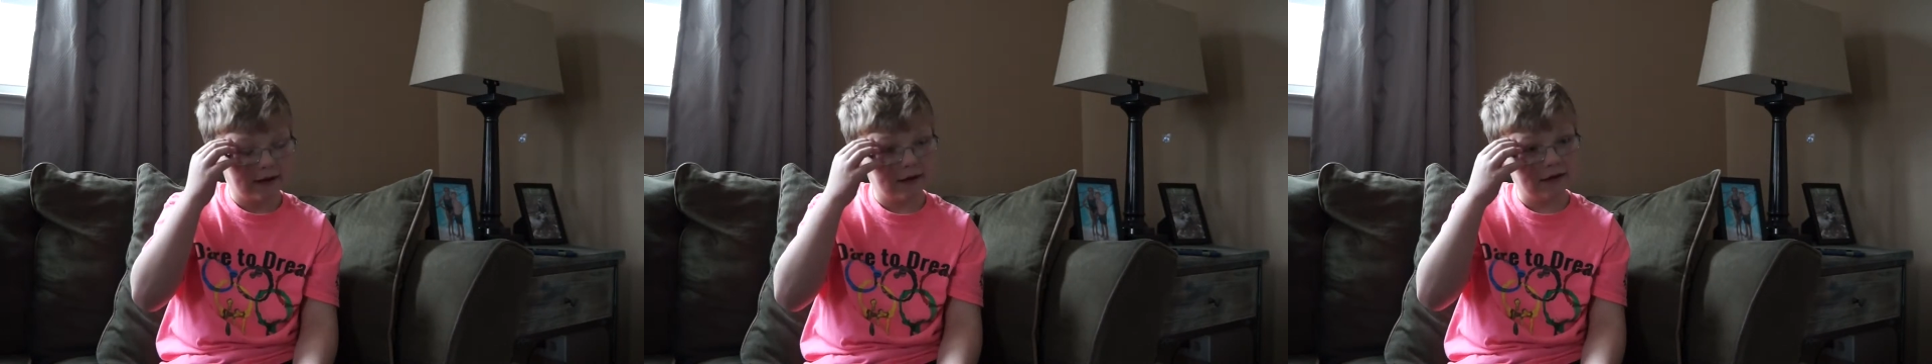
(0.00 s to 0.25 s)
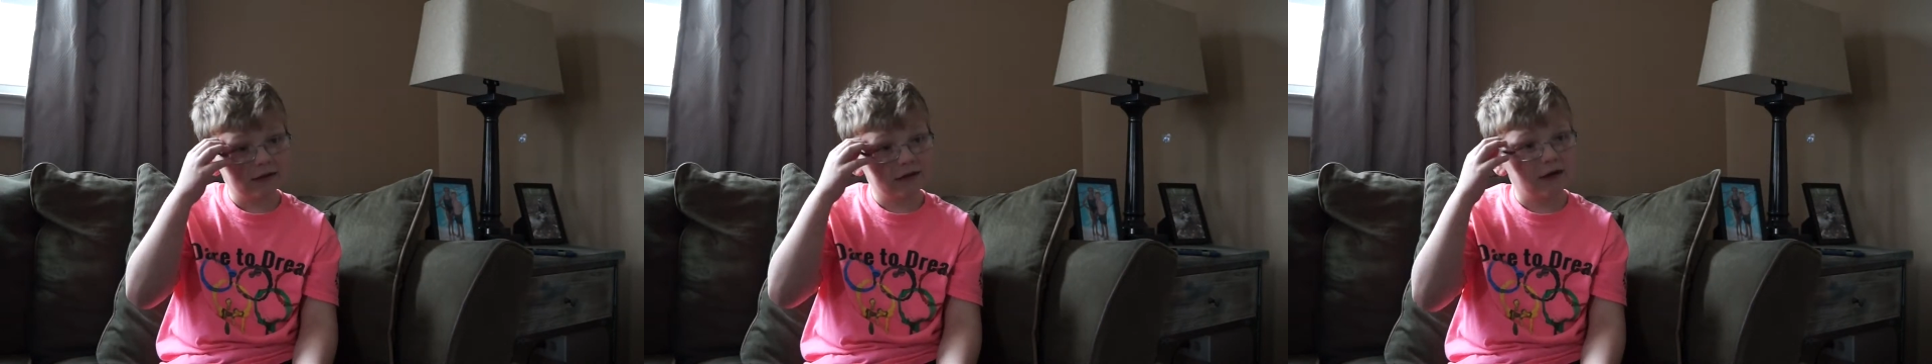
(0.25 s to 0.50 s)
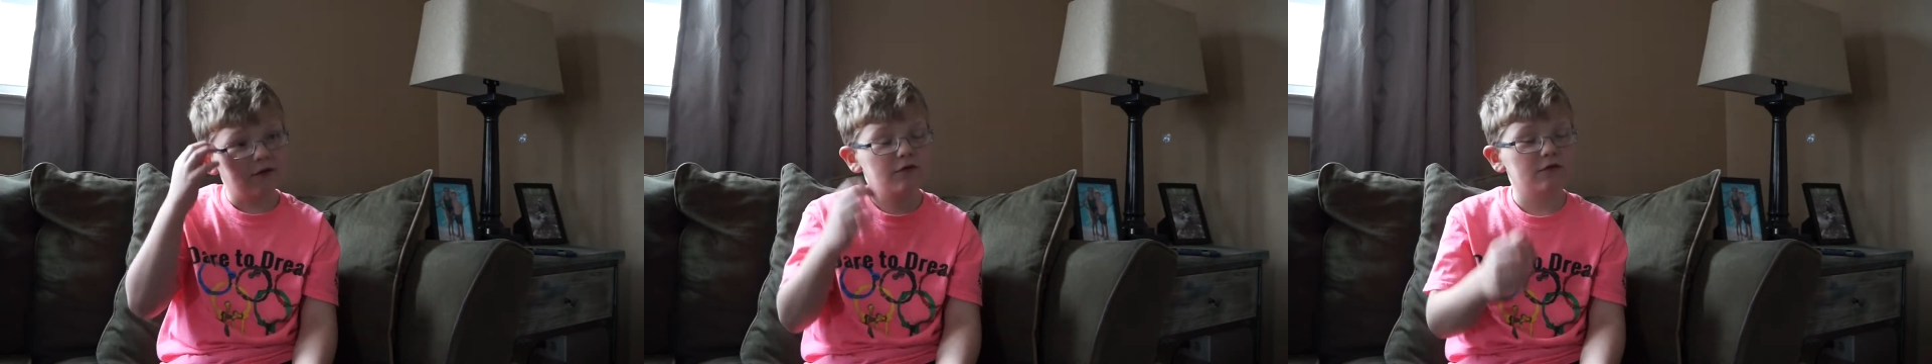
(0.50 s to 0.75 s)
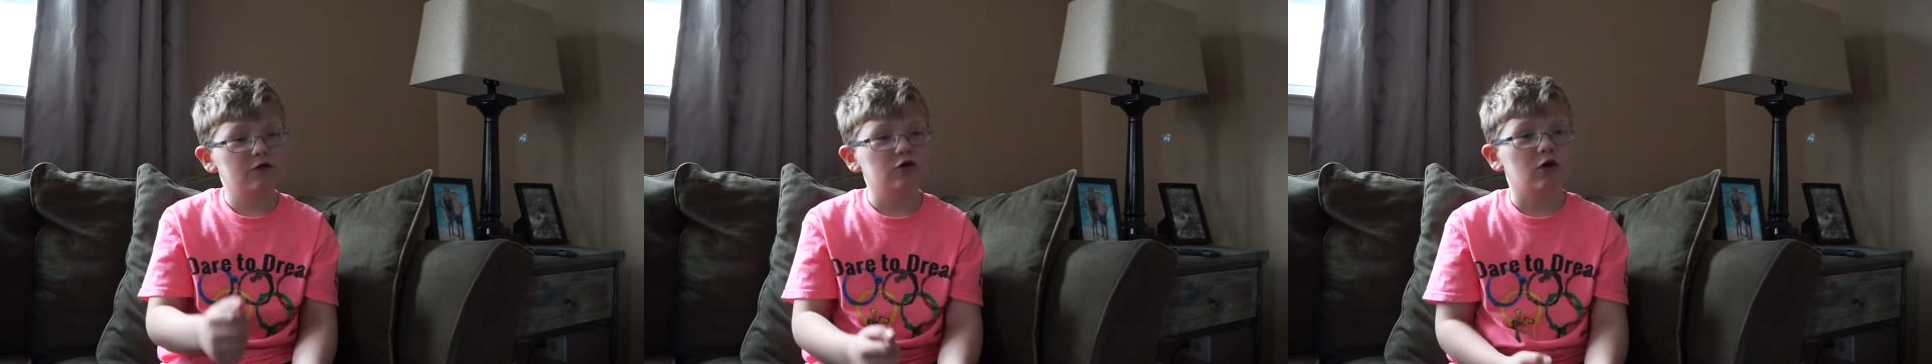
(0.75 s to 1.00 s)
instead
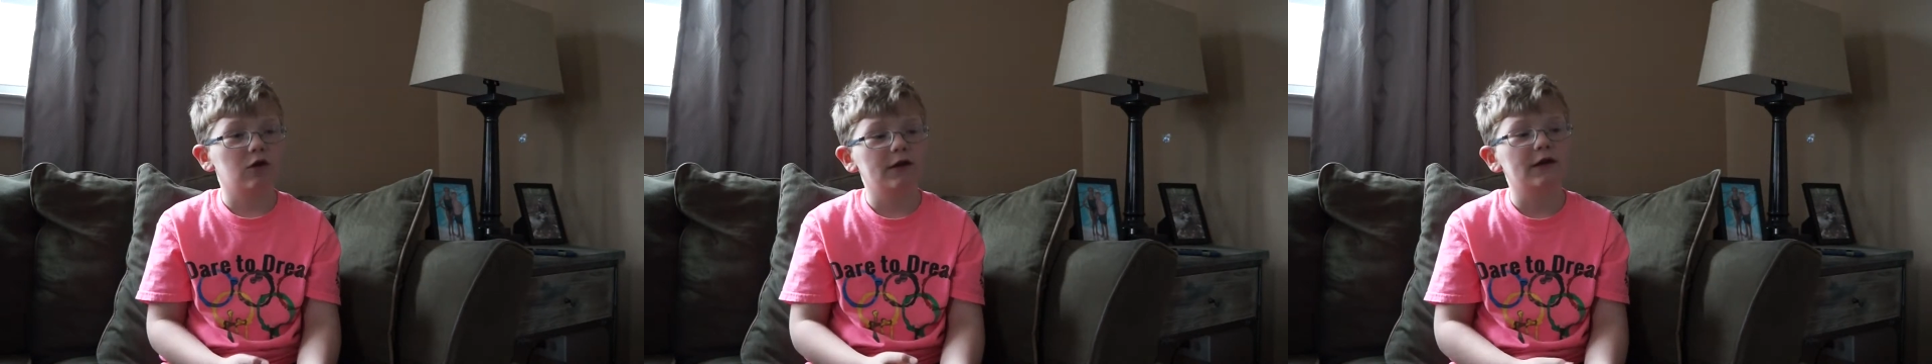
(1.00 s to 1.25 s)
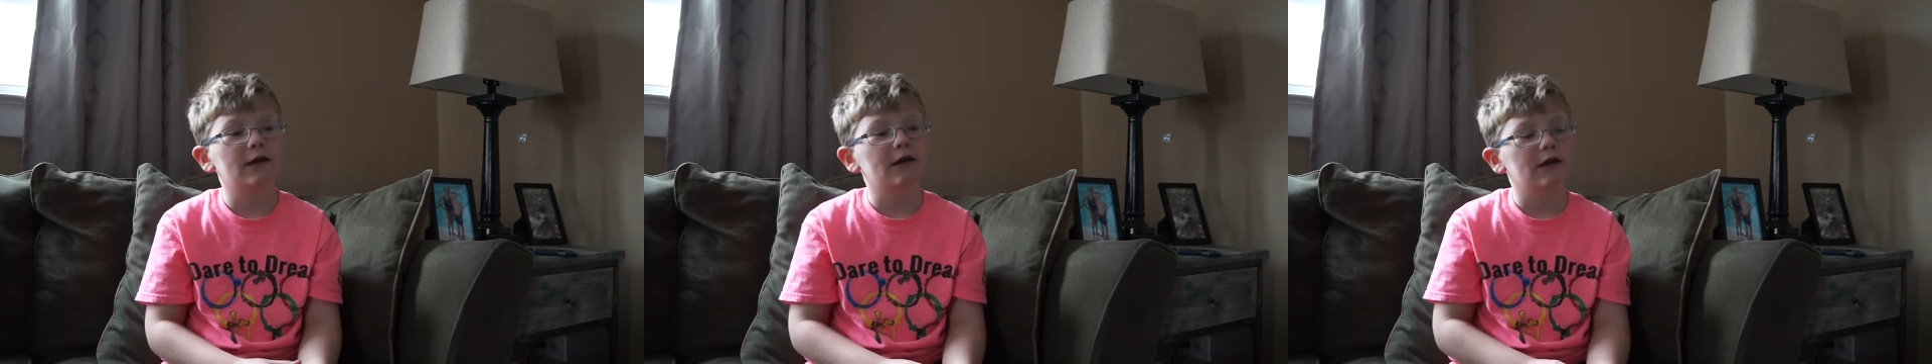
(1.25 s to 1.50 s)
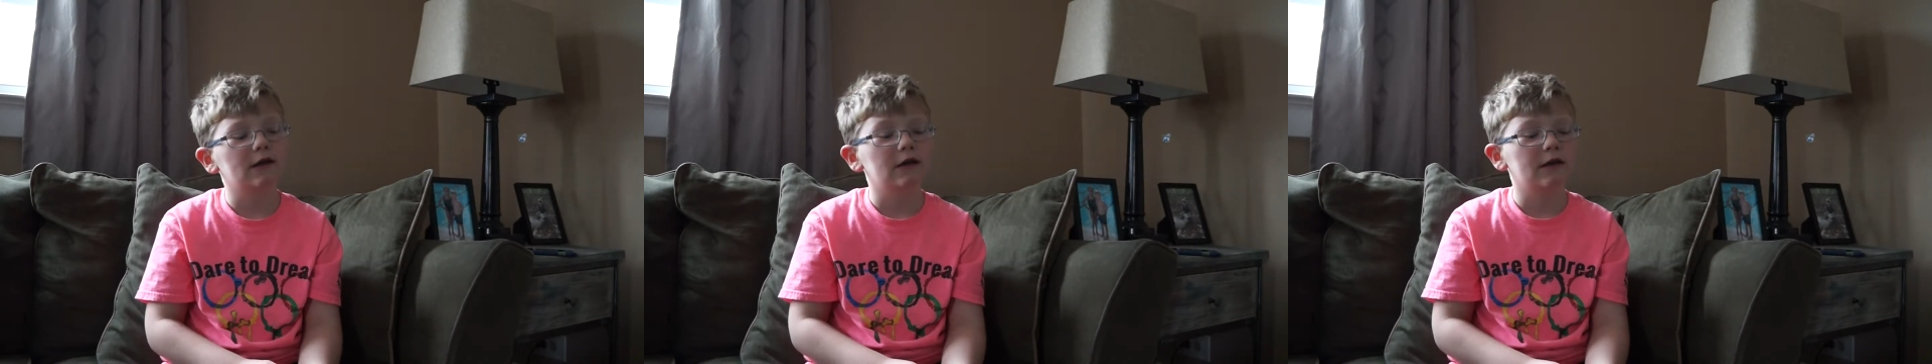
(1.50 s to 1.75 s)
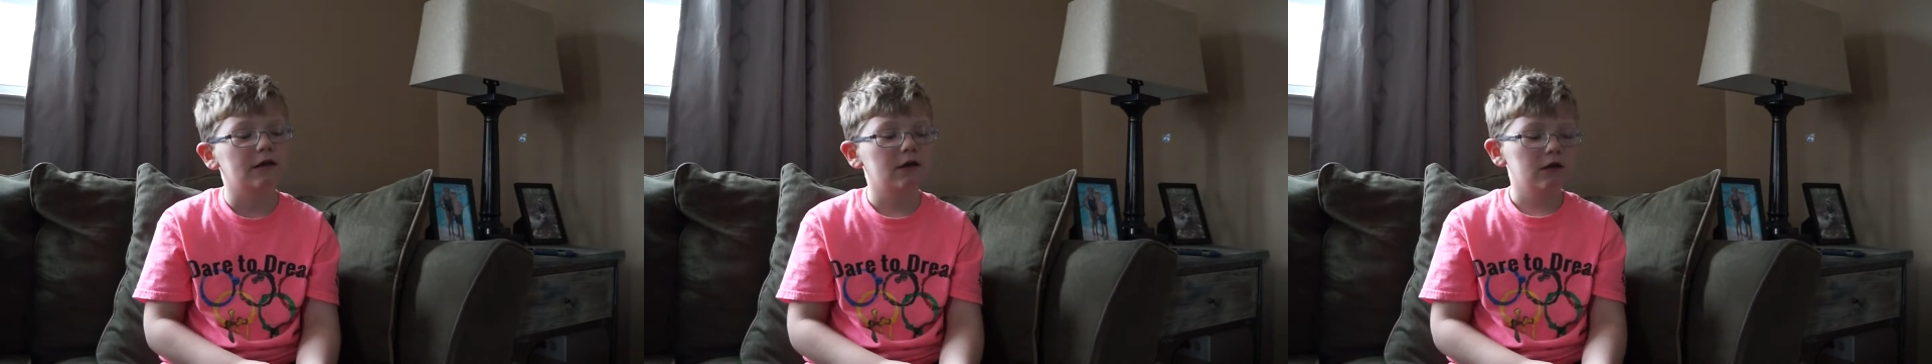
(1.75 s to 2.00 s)
of drawing it. And
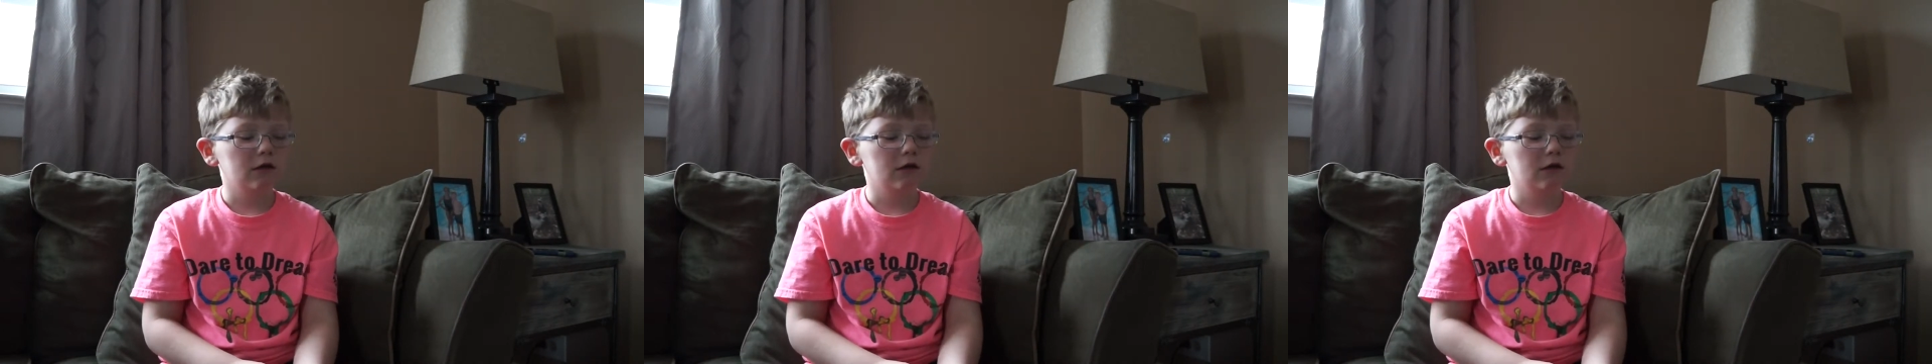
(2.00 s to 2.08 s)
then